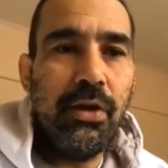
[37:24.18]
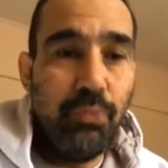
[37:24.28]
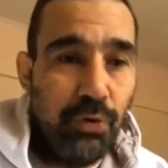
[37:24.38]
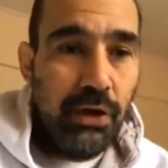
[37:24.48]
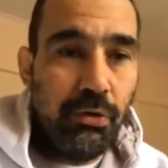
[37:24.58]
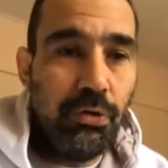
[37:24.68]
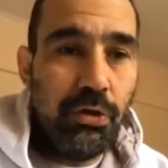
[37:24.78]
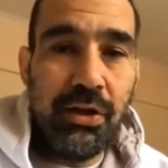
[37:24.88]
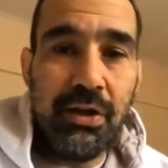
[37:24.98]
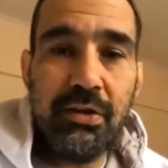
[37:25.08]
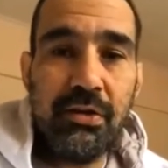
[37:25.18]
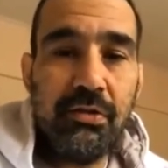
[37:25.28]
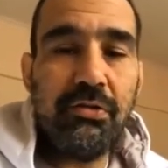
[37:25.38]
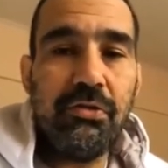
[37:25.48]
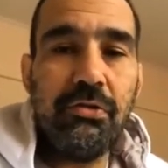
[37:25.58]
they're really good
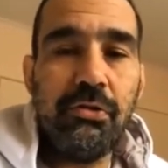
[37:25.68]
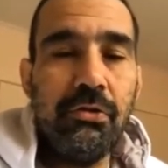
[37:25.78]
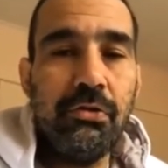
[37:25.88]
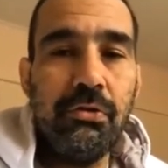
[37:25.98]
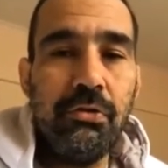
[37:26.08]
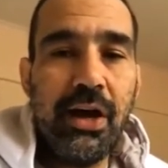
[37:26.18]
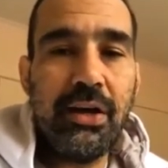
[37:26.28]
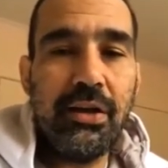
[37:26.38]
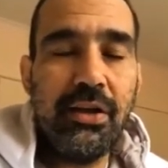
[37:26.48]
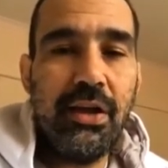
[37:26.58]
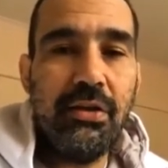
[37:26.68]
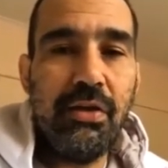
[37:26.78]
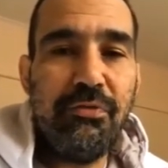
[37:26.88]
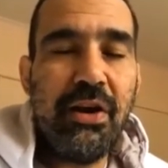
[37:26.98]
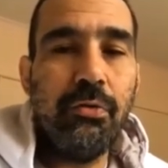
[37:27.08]
learners. So like they
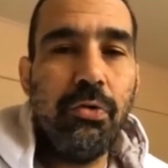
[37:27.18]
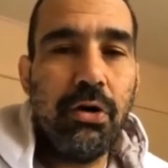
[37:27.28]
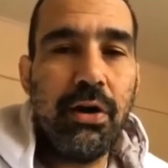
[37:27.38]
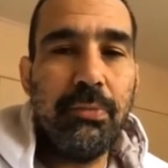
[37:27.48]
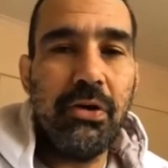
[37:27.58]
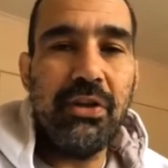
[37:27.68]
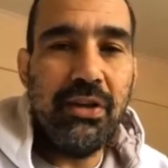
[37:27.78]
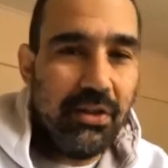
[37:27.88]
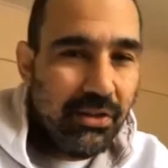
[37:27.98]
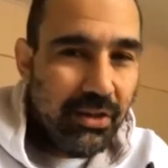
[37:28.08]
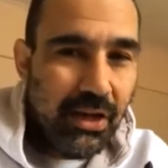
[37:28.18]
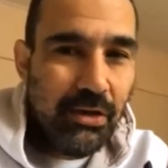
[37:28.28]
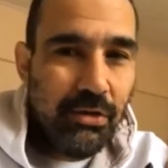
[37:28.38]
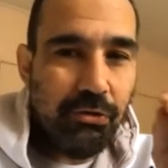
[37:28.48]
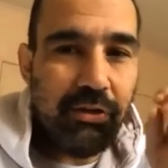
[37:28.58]
very worried about the
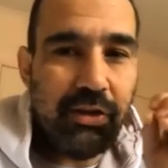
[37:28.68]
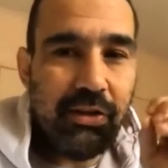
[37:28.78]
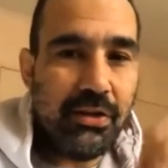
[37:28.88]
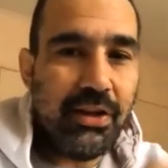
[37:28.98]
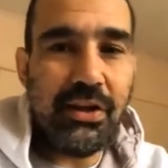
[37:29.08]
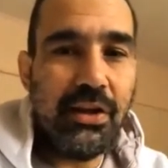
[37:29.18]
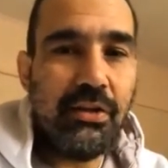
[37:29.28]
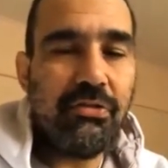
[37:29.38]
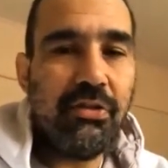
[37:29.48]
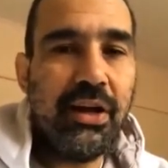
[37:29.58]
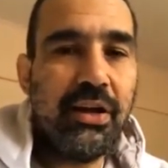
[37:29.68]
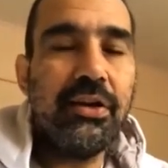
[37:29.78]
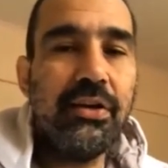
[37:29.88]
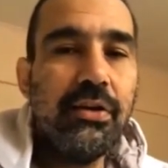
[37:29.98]
details and the techniques, like